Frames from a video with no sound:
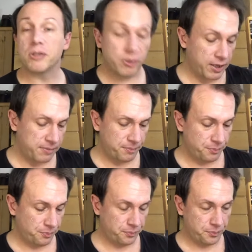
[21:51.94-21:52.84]
that's what i was
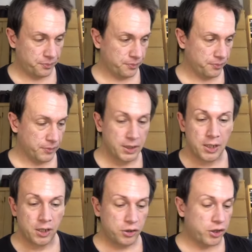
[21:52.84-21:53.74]
doing
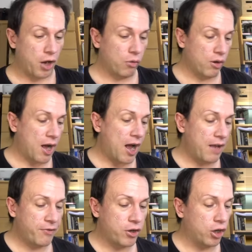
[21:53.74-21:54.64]

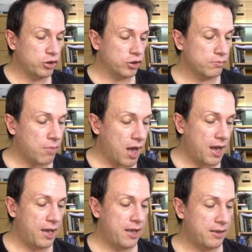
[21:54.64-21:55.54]
so i've got
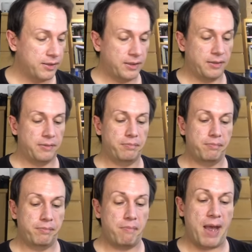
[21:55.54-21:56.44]
my
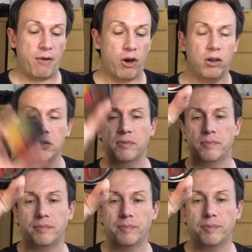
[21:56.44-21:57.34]

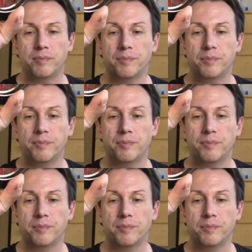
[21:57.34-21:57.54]
mehron